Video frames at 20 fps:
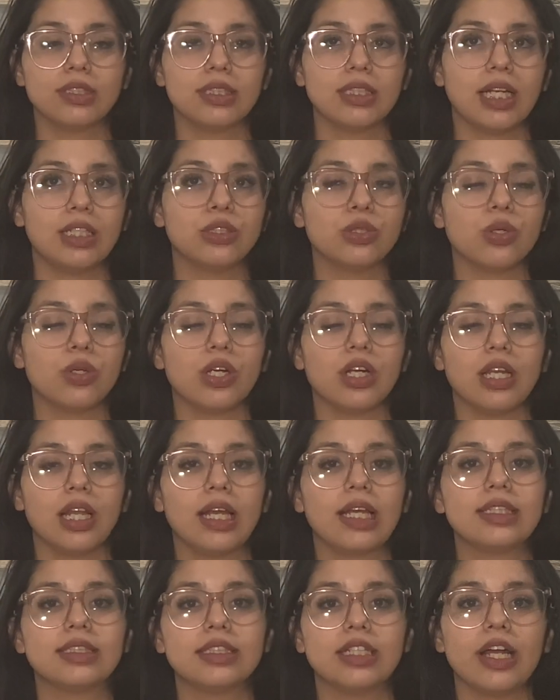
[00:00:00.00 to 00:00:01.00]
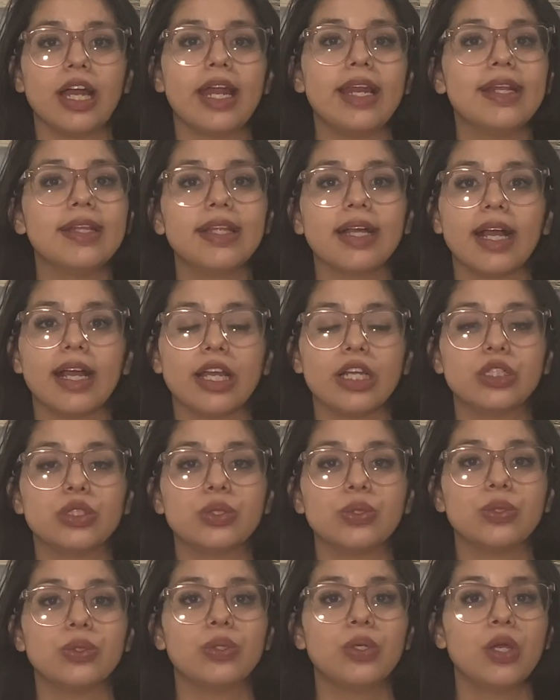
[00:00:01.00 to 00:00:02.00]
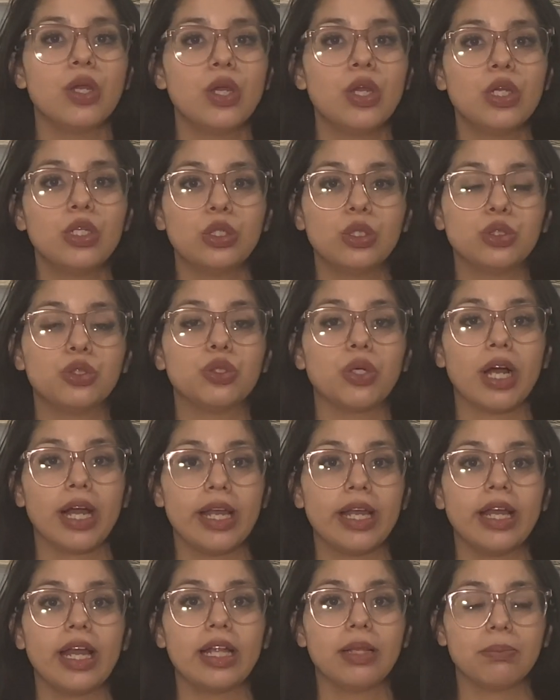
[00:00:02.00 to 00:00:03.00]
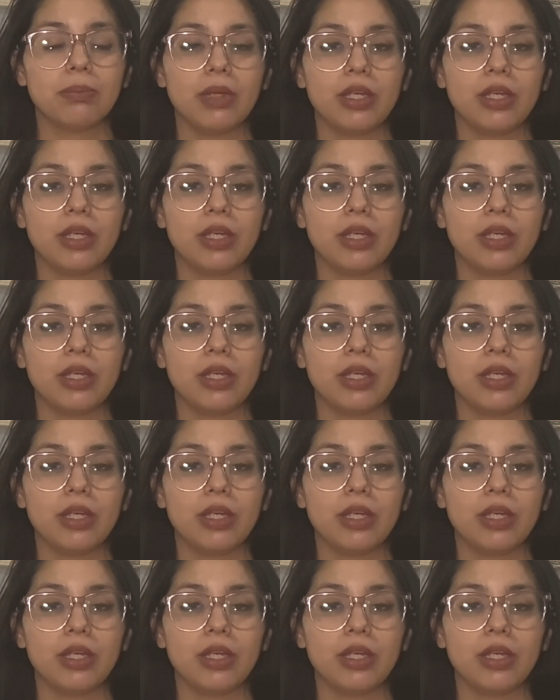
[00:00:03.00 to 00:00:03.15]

I told her, is there anything I can do to try and get